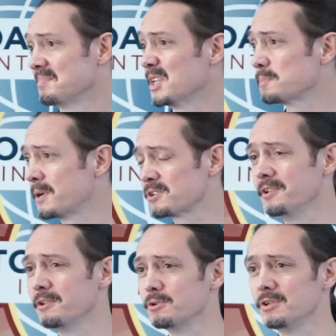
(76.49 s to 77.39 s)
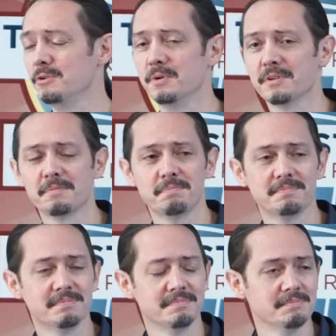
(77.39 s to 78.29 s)
especially those of you with
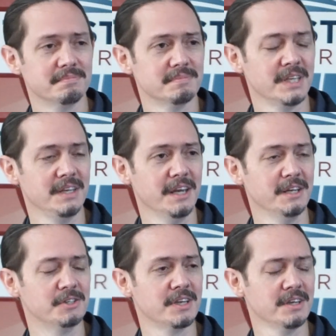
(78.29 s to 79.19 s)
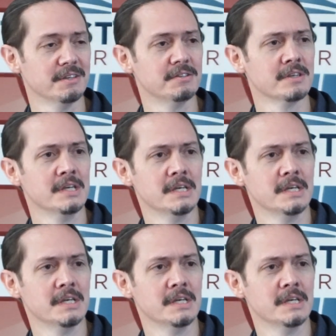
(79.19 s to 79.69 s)
teenage kids,